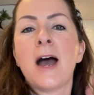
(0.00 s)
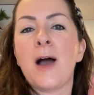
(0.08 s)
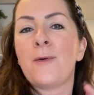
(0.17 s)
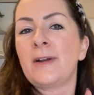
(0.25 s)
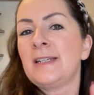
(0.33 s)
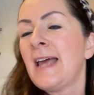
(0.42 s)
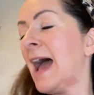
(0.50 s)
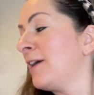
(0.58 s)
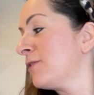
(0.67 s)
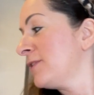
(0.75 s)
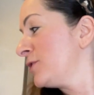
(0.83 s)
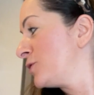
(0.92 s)
I want to
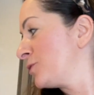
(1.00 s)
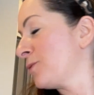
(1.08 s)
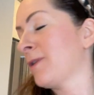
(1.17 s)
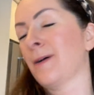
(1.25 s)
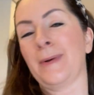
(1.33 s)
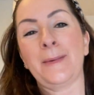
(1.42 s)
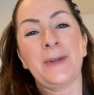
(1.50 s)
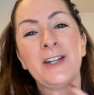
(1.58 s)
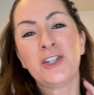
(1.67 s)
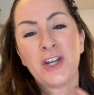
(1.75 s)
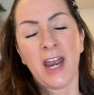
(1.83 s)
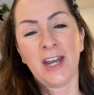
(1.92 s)
tackle this drawer, but I'm
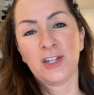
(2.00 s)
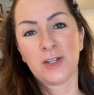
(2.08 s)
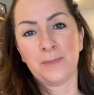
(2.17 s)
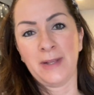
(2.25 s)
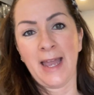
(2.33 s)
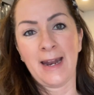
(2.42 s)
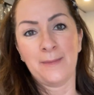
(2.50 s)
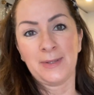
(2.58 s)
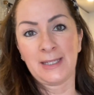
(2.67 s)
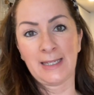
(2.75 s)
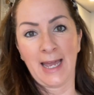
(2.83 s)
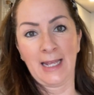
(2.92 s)
going to change the plan up
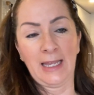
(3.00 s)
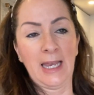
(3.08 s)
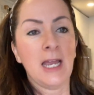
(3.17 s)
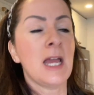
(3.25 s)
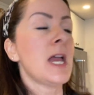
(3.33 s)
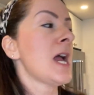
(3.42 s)
slightly.